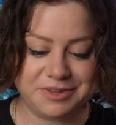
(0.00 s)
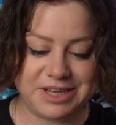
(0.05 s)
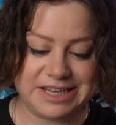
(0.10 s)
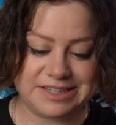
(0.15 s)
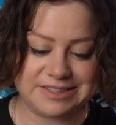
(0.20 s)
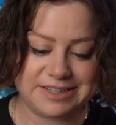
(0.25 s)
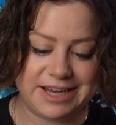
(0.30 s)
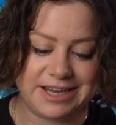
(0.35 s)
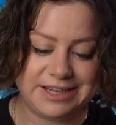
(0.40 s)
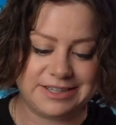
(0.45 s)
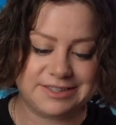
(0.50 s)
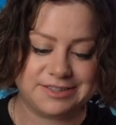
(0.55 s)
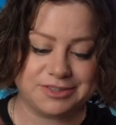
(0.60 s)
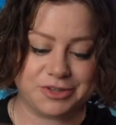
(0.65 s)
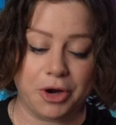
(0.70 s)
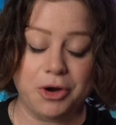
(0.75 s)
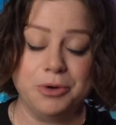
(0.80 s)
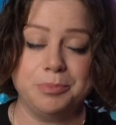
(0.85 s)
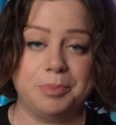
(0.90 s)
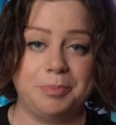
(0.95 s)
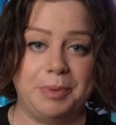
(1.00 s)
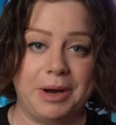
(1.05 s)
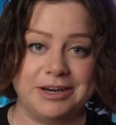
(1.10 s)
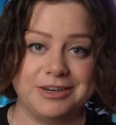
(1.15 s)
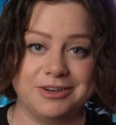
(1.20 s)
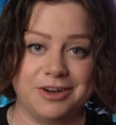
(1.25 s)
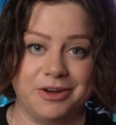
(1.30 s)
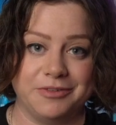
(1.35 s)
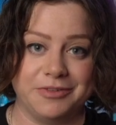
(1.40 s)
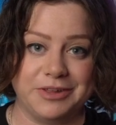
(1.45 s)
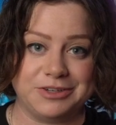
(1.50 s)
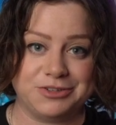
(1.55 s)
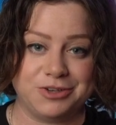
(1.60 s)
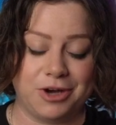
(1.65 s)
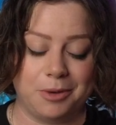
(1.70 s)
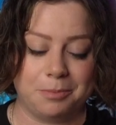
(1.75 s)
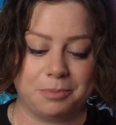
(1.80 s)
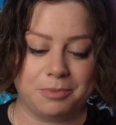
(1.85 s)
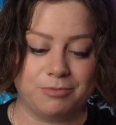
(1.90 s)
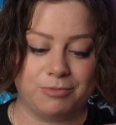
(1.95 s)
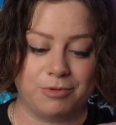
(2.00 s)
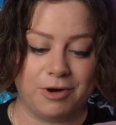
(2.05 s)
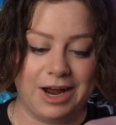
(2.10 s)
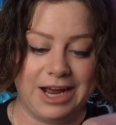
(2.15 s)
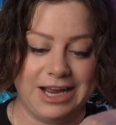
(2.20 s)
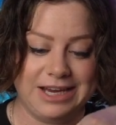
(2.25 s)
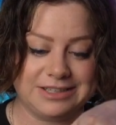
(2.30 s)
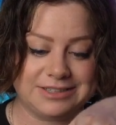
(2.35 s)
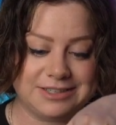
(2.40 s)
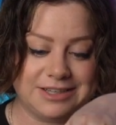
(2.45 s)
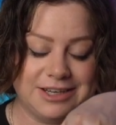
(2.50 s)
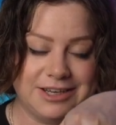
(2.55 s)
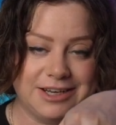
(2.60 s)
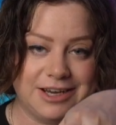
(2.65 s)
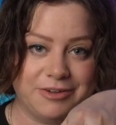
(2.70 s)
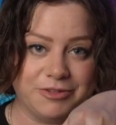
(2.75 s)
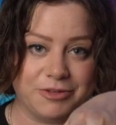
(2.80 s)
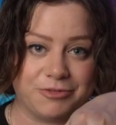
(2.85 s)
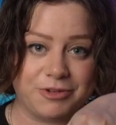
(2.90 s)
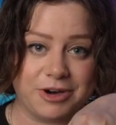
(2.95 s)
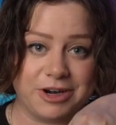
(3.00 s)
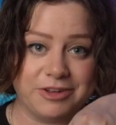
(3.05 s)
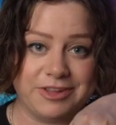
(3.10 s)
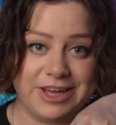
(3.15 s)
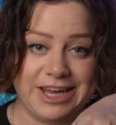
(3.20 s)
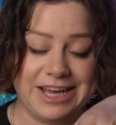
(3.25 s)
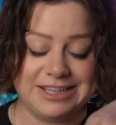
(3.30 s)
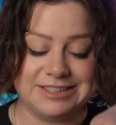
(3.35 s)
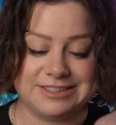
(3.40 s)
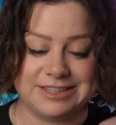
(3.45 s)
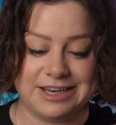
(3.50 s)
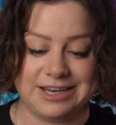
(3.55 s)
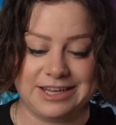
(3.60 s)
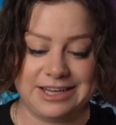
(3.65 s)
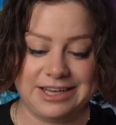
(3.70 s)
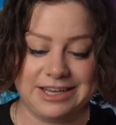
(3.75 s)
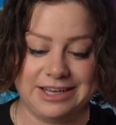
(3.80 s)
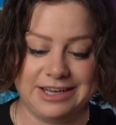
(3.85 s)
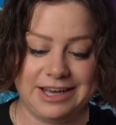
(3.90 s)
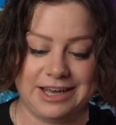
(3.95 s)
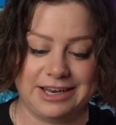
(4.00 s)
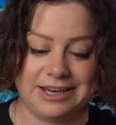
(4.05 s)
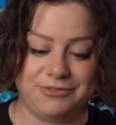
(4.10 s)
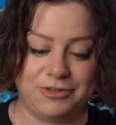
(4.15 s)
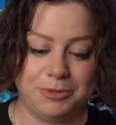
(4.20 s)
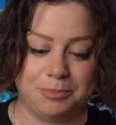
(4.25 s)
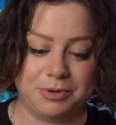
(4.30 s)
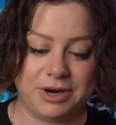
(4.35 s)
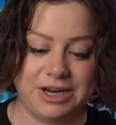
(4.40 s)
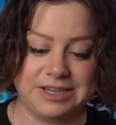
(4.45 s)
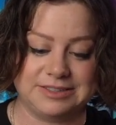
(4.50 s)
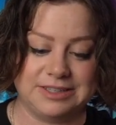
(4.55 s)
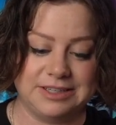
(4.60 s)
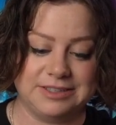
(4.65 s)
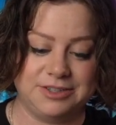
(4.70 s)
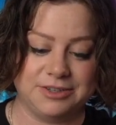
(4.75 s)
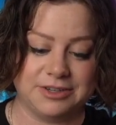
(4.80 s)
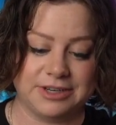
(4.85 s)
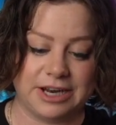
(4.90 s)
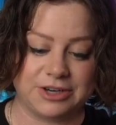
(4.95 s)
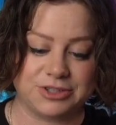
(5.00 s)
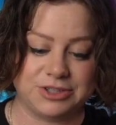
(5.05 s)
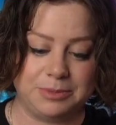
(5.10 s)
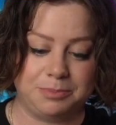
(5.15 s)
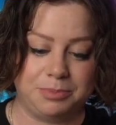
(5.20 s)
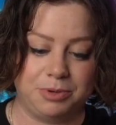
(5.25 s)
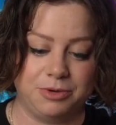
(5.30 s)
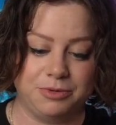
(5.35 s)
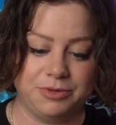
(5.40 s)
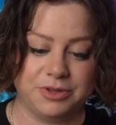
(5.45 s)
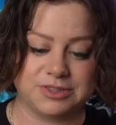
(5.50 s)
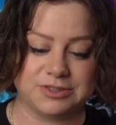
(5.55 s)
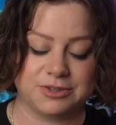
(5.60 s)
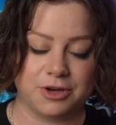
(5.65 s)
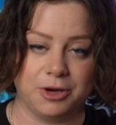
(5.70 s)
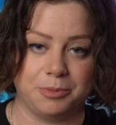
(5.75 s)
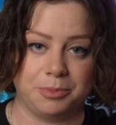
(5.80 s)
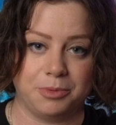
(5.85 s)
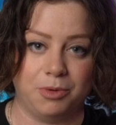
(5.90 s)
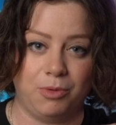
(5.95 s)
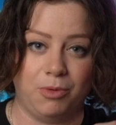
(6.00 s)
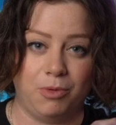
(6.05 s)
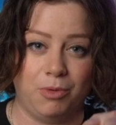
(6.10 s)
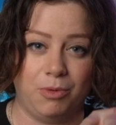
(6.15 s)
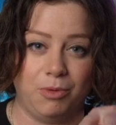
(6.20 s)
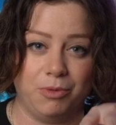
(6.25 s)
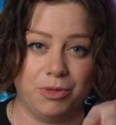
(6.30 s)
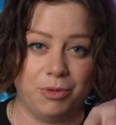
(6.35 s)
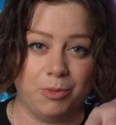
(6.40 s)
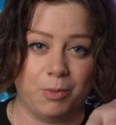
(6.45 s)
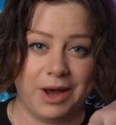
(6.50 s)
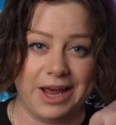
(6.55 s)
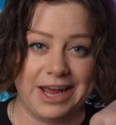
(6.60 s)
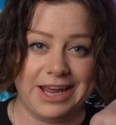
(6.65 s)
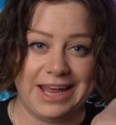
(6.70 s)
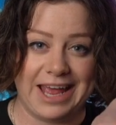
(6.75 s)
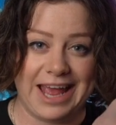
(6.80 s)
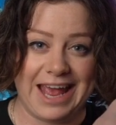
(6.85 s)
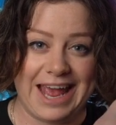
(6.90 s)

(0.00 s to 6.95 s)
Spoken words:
there's a scope button on the top right of the front of the headset here, and if you press this you can actually pull the scope all the way